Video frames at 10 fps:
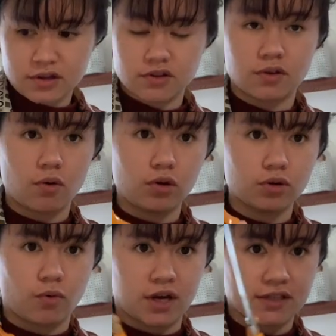So the
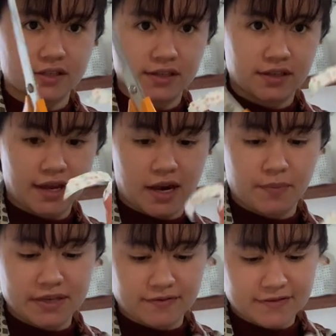old ones get a
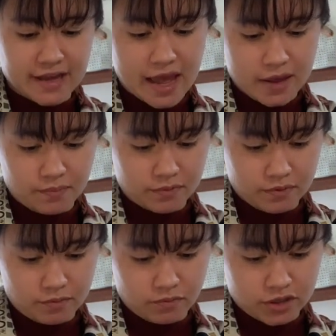piece of tape,
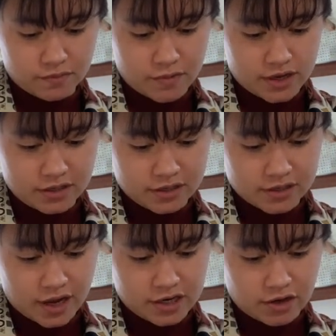which means
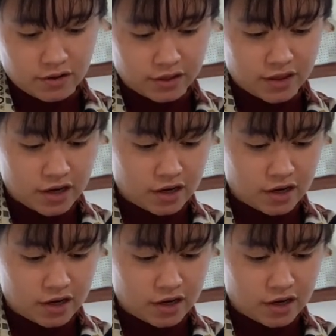I know that they